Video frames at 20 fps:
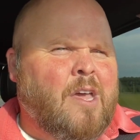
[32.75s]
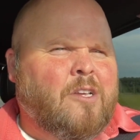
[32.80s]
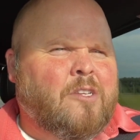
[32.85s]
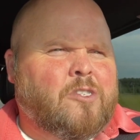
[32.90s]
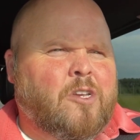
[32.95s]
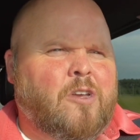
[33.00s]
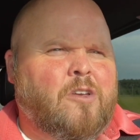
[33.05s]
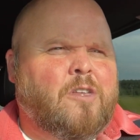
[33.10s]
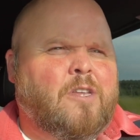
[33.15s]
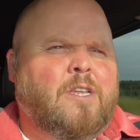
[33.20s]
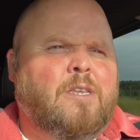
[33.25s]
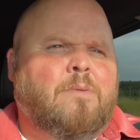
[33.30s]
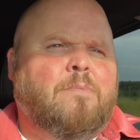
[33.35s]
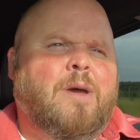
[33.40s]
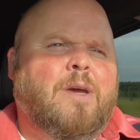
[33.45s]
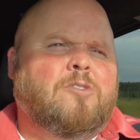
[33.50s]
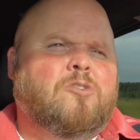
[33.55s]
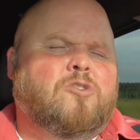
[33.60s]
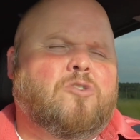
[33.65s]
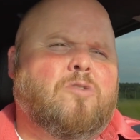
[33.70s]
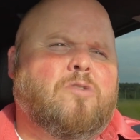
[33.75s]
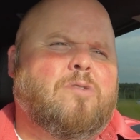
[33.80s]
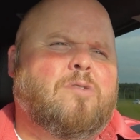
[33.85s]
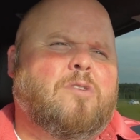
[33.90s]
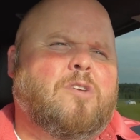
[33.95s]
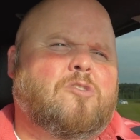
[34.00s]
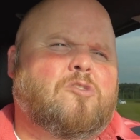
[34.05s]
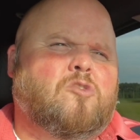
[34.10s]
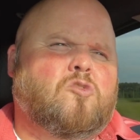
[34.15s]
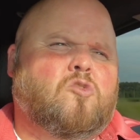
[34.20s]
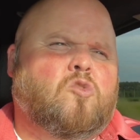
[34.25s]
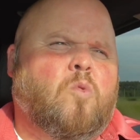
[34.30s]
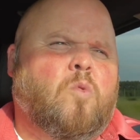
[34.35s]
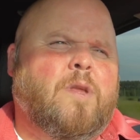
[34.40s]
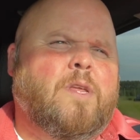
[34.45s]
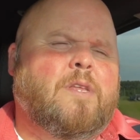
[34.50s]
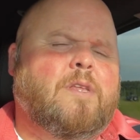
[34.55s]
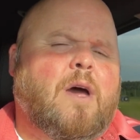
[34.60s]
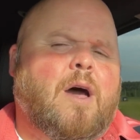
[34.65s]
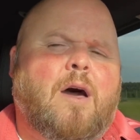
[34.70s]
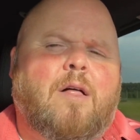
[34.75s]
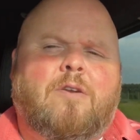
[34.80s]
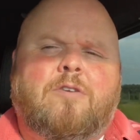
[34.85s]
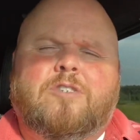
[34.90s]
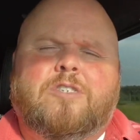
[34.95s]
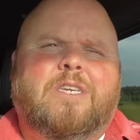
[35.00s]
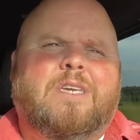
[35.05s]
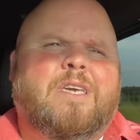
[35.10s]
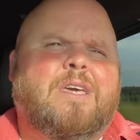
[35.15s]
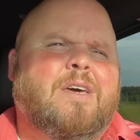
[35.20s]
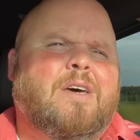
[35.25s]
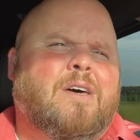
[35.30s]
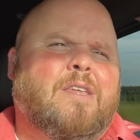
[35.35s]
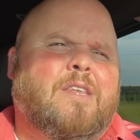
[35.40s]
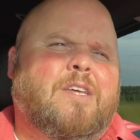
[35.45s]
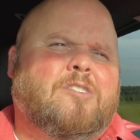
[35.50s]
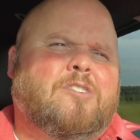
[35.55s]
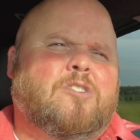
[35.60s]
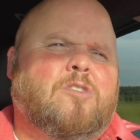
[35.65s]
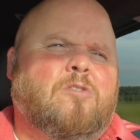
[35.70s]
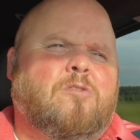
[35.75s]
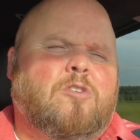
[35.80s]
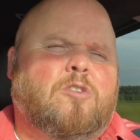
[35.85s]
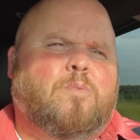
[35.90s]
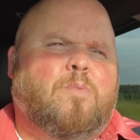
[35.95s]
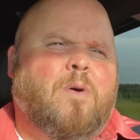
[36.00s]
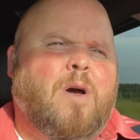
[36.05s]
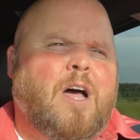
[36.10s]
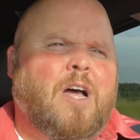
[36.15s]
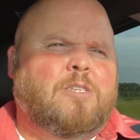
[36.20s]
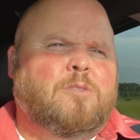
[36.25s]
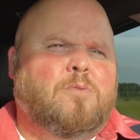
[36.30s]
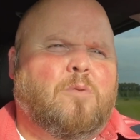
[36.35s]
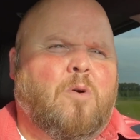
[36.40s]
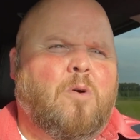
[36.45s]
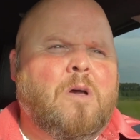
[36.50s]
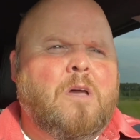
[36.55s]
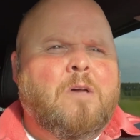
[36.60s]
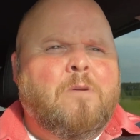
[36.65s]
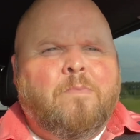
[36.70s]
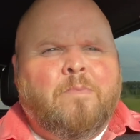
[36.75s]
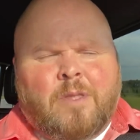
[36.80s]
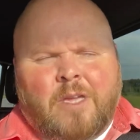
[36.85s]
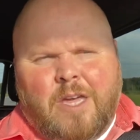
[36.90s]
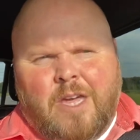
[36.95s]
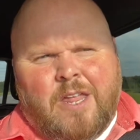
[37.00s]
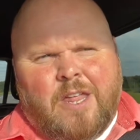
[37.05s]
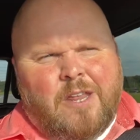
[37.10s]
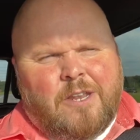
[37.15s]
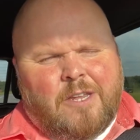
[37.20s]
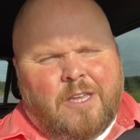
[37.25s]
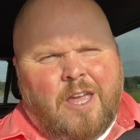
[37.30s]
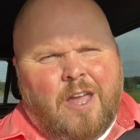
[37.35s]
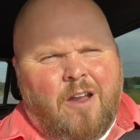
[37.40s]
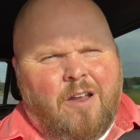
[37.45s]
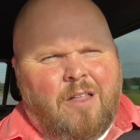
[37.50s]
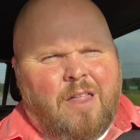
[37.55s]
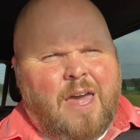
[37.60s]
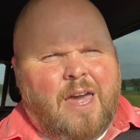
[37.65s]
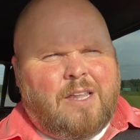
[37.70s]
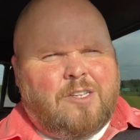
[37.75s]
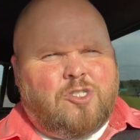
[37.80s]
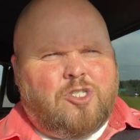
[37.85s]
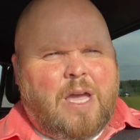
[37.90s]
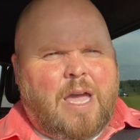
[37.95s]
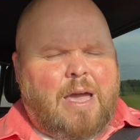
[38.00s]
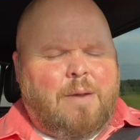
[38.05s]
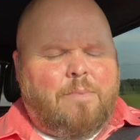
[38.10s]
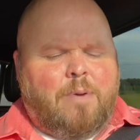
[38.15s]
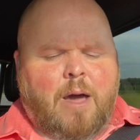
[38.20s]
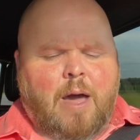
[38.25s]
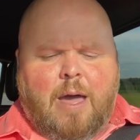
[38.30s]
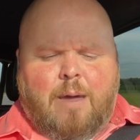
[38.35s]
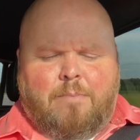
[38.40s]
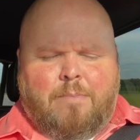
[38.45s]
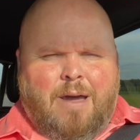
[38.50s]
So you need to make sure you get your $20 in as soon as possible. Get into Carolina Jackpot.